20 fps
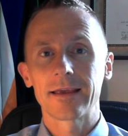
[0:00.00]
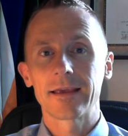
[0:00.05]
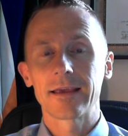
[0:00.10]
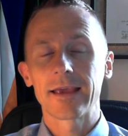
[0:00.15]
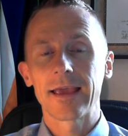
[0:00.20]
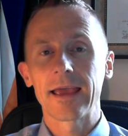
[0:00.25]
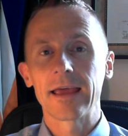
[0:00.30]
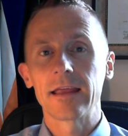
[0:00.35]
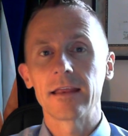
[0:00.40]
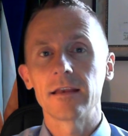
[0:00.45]

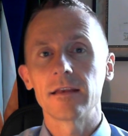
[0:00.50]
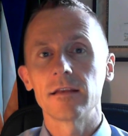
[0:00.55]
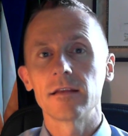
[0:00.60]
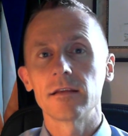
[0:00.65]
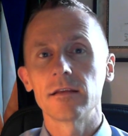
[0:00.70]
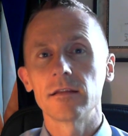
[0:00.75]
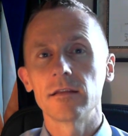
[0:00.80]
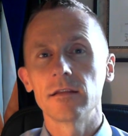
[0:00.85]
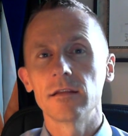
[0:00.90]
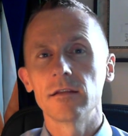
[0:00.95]

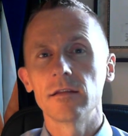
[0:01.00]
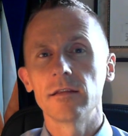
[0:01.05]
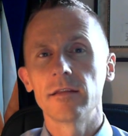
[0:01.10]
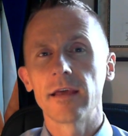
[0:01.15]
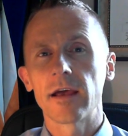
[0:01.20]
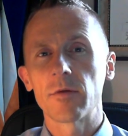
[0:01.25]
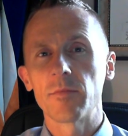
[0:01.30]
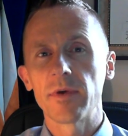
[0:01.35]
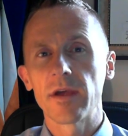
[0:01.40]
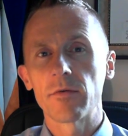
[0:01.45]
Can
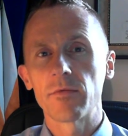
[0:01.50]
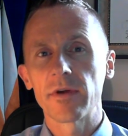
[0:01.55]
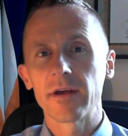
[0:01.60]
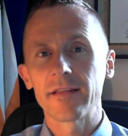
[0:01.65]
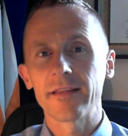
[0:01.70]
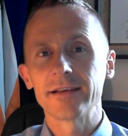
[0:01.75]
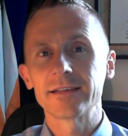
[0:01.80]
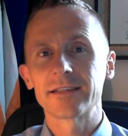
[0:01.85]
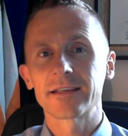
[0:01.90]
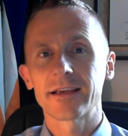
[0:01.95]
there be a
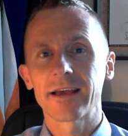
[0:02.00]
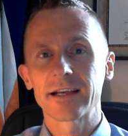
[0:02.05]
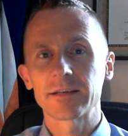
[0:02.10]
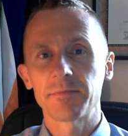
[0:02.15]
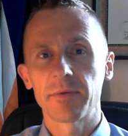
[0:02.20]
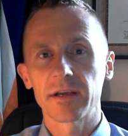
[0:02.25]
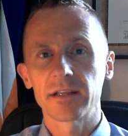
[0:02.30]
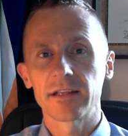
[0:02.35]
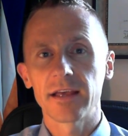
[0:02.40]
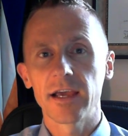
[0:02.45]
realistic
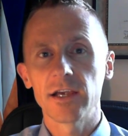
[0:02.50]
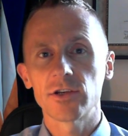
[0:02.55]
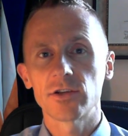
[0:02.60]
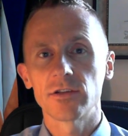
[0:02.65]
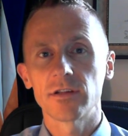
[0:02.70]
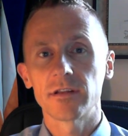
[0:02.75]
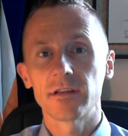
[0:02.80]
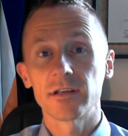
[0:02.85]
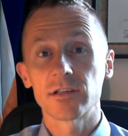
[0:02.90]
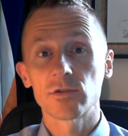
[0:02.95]

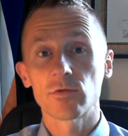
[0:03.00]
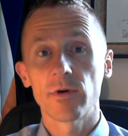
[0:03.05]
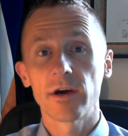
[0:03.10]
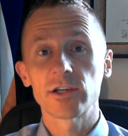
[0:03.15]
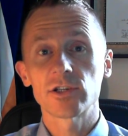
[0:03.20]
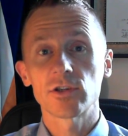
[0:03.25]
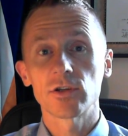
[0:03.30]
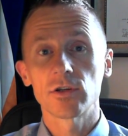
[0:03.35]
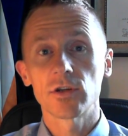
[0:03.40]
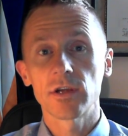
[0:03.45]
expectation that this
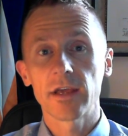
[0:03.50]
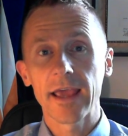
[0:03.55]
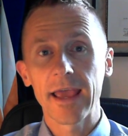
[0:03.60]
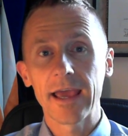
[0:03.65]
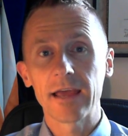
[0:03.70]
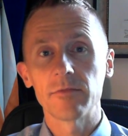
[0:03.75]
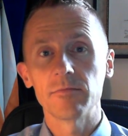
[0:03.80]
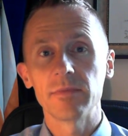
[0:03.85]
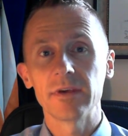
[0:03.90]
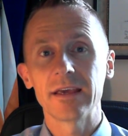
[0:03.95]
question
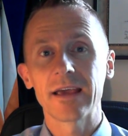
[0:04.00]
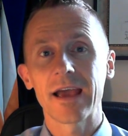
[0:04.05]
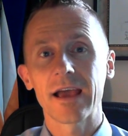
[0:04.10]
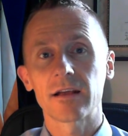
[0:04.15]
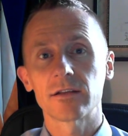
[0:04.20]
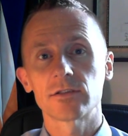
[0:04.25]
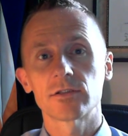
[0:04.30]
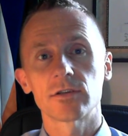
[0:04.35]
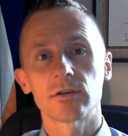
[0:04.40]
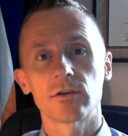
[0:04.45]
can be
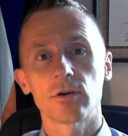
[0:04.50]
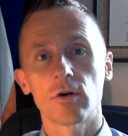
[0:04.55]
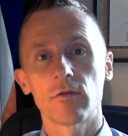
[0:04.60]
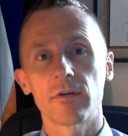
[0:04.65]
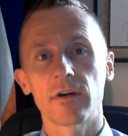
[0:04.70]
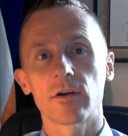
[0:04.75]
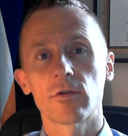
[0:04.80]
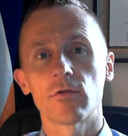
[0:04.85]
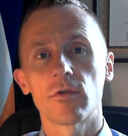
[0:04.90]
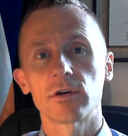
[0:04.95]
answered
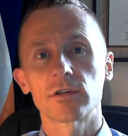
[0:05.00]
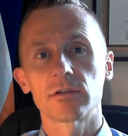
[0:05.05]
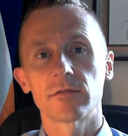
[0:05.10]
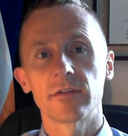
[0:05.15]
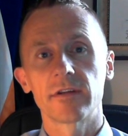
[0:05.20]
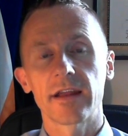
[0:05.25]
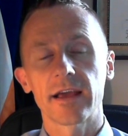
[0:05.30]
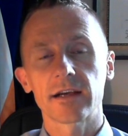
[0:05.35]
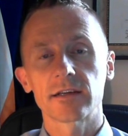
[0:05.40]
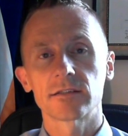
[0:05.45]
over the course of
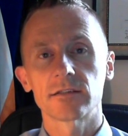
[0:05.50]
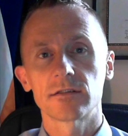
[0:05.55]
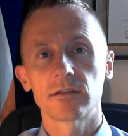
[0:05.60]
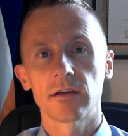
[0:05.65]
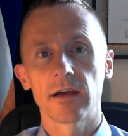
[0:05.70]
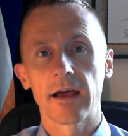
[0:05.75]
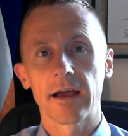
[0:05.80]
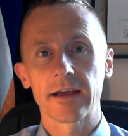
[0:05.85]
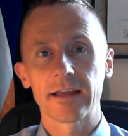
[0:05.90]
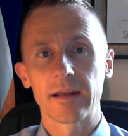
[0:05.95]
the
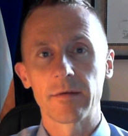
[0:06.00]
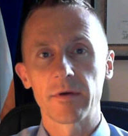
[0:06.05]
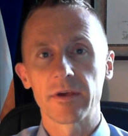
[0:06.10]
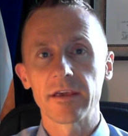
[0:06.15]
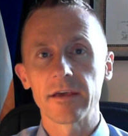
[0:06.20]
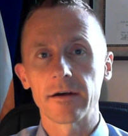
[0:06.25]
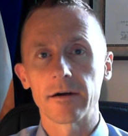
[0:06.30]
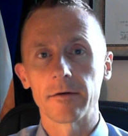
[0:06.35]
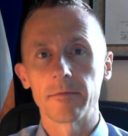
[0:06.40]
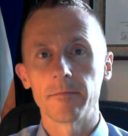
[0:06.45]
next academic
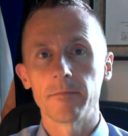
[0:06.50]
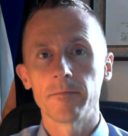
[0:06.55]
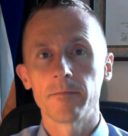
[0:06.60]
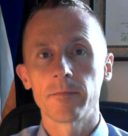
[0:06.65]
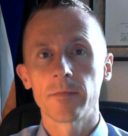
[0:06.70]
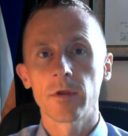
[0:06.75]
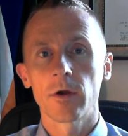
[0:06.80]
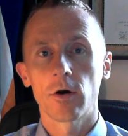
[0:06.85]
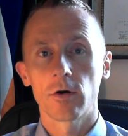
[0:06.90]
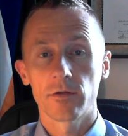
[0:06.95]
year,
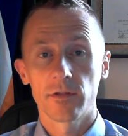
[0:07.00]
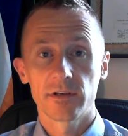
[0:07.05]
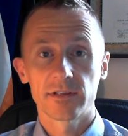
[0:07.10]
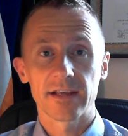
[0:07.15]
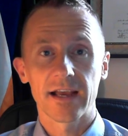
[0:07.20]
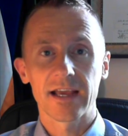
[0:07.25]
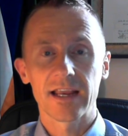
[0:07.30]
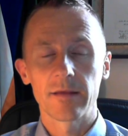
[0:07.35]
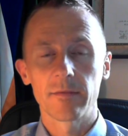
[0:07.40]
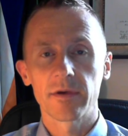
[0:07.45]
or this
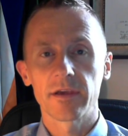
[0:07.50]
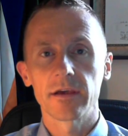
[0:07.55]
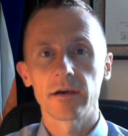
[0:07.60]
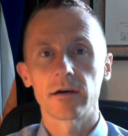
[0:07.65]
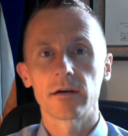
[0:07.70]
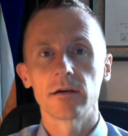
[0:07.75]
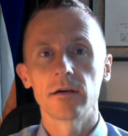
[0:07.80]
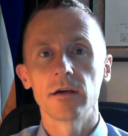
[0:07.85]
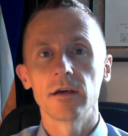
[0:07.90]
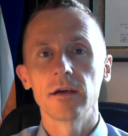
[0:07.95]
academic
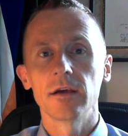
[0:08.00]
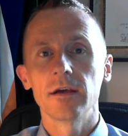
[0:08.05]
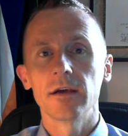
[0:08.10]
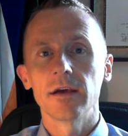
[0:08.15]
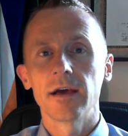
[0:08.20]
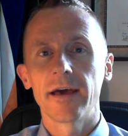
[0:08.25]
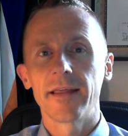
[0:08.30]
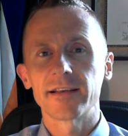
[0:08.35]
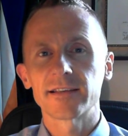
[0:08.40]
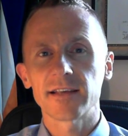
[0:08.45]
year?
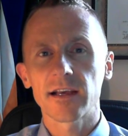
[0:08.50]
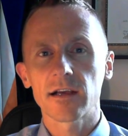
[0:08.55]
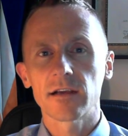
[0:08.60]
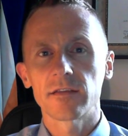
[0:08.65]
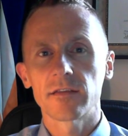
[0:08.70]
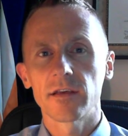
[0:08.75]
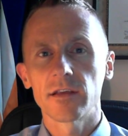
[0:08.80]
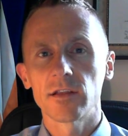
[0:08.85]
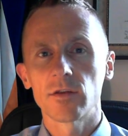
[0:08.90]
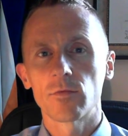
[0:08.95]
And the
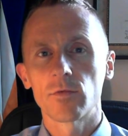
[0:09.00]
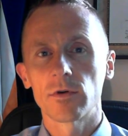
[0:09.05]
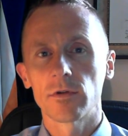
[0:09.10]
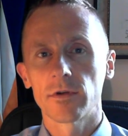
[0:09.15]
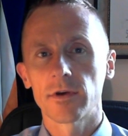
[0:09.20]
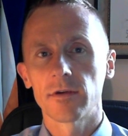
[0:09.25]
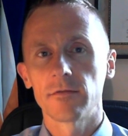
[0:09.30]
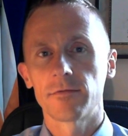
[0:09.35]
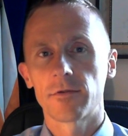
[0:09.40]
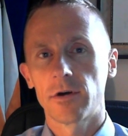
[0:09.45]
second thing that we're
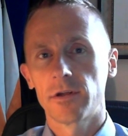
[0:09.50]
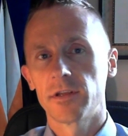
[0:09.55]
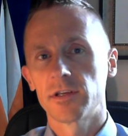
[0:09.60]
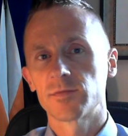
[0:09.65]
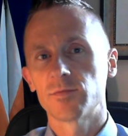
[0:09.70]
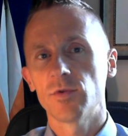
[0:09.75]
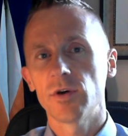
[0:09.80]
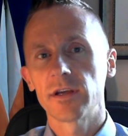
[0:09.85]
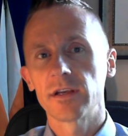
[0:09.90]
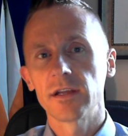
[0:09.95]
looking for at this
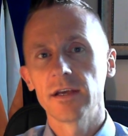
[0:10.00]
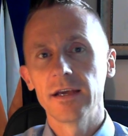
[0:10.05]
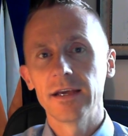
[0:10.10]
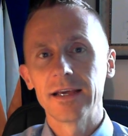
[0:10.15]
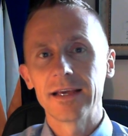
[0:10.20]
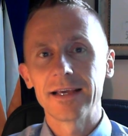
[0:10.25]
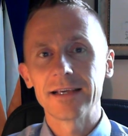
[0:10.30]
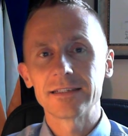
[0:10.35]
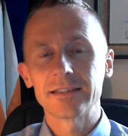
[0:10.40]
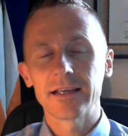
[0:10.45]
point
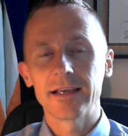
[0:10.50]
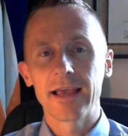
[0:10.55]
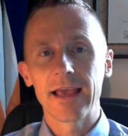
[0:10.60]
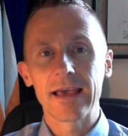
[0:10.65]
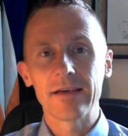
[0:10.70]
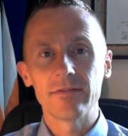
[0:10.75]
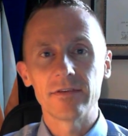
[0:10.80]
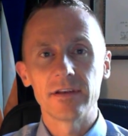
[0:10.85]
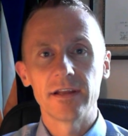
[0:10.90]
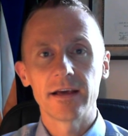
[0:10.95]
is
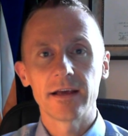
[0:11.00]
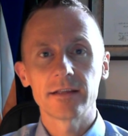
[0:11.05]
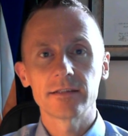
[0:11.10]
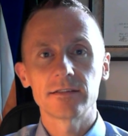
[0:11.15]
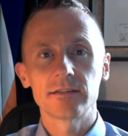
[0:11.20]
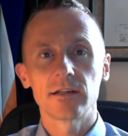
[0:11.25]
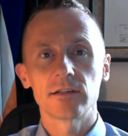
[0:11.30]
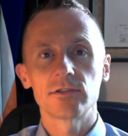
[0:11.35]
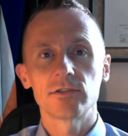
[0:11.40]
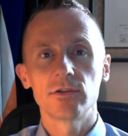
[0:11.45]

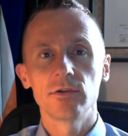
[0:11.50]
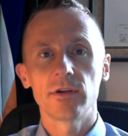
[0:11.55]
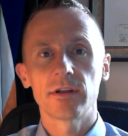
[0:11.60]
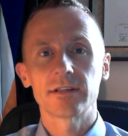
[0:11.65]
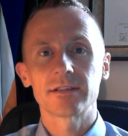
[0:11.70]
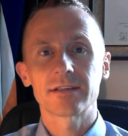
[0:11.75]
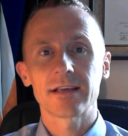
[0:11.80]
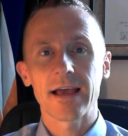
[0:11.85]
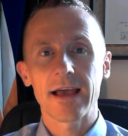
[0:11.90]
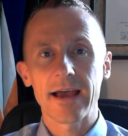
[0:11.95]
evidence that
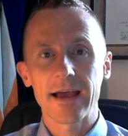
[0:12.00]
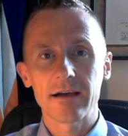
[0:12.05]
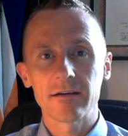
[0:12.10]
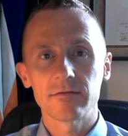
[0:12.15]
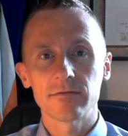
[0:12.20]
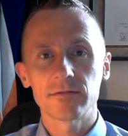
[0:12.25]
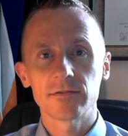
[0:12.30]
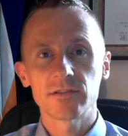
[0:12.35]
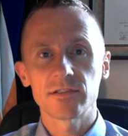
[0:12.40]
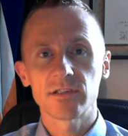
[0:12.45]
students
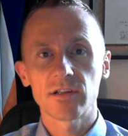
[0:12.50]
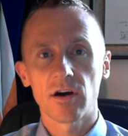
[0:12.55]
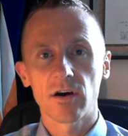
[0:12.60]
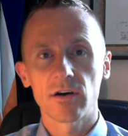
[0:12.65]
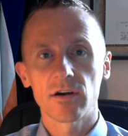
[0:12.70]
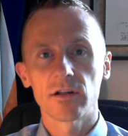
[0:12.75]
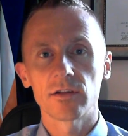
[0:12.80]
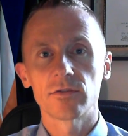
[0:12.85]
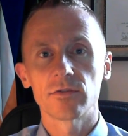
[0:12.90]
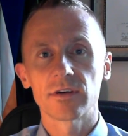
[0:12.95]
have
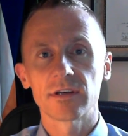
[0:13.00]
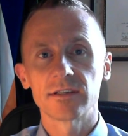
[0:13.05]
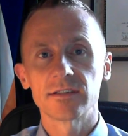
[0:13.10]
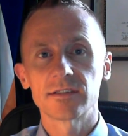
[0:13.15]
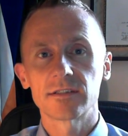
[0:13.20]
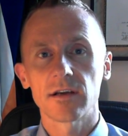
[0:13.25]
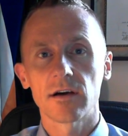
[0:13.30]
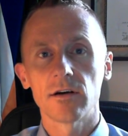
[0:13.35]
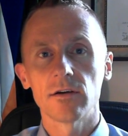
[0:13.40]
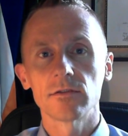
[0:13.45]
started to
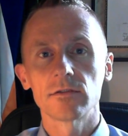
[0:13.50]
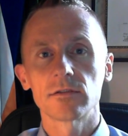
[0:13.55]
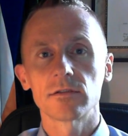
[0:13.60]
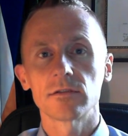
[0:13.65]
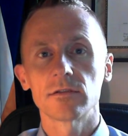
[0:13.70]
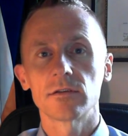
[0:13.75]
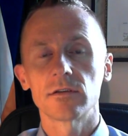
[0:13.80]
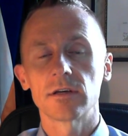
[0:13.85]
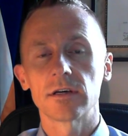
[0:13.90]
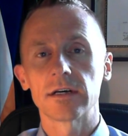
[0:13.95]
consult
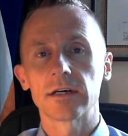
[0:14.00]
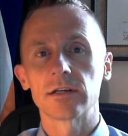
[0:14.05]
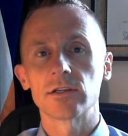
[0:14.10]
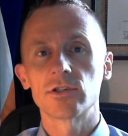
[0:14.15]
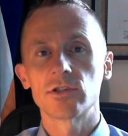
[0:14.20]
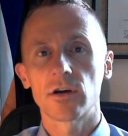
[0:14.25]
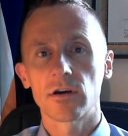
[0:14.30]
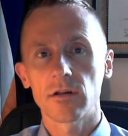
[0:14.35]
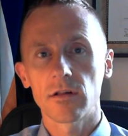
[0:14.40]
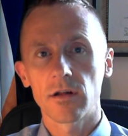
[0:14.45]

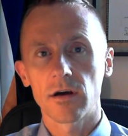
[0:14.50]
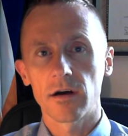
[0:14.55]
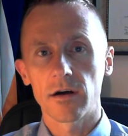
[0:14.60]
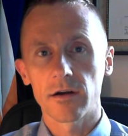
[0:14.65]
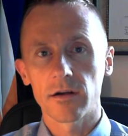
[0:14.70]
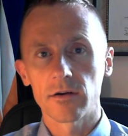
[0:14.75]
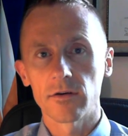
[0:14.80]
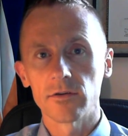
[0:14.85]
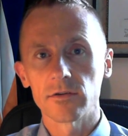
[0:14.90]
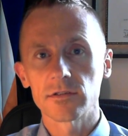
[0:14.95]
journal
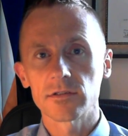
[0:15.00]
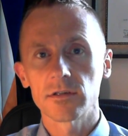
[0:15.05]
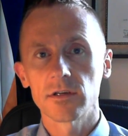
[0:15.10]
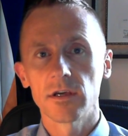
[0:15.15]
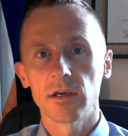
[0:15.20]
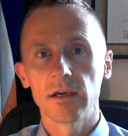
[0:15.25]
articles